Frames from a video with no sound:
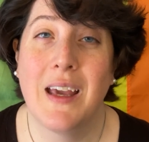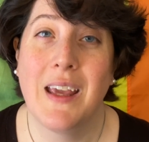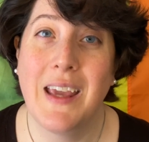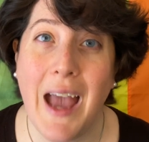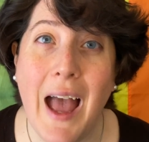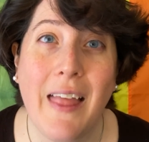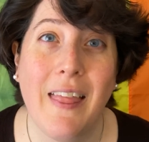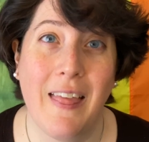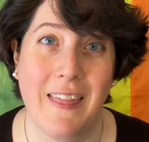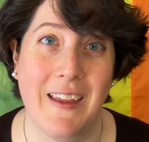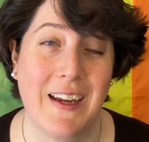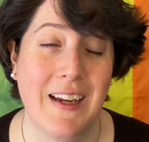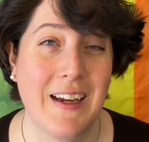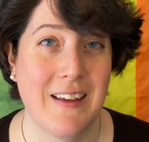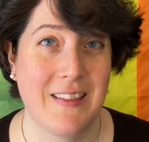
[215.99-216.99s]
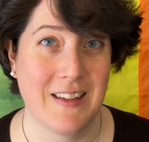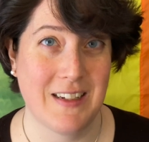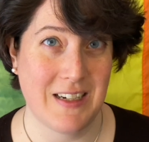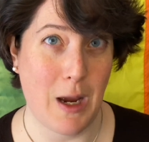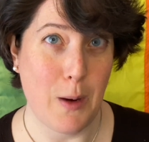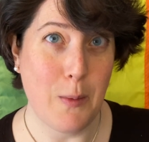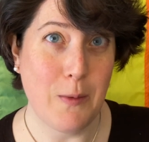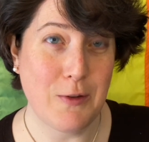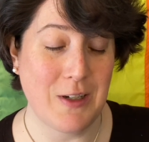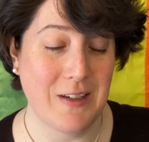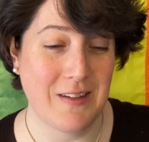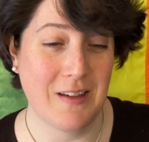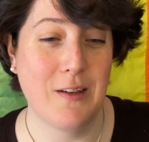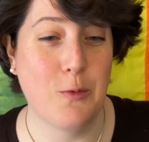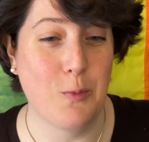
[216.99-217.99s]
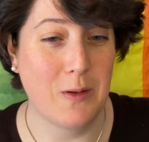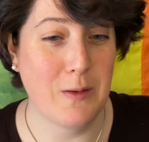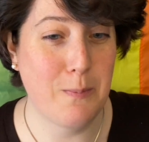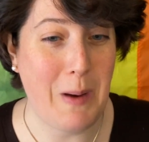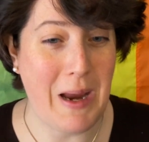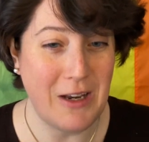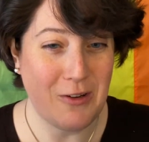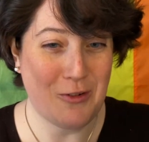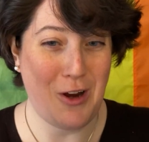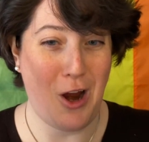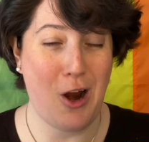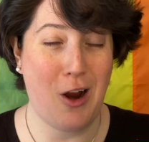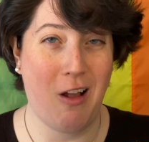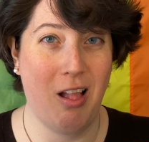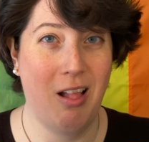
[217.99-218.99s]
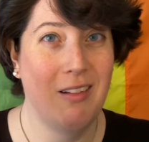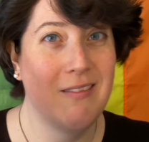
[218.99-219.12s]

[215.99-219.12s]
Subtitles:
Galilee in the time of Jesus was patriarchal.